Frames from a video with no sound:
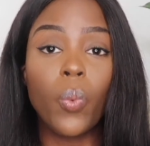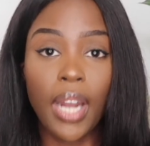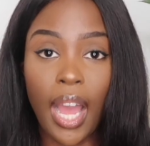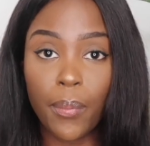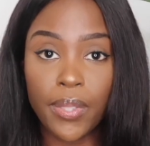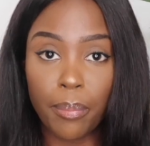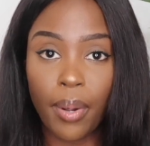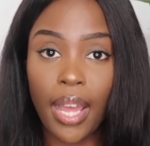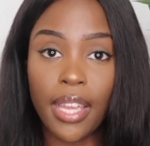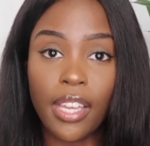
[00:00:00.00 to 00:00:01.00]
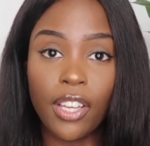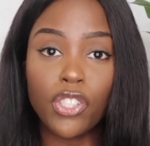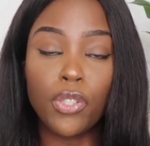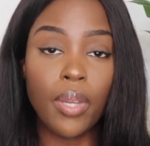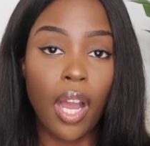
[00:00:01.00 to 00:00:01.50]
when I was applying
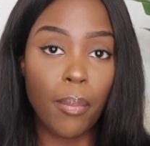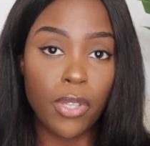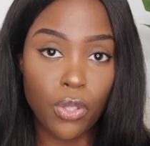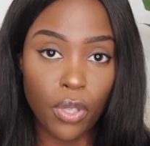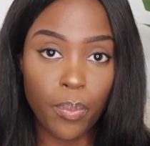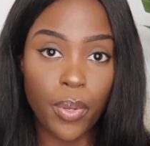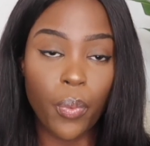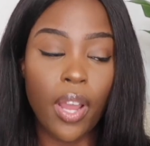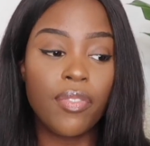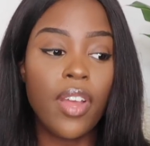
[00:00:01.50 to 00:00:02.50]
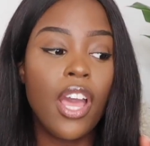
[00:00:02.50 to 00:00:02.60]
to become a student midwife.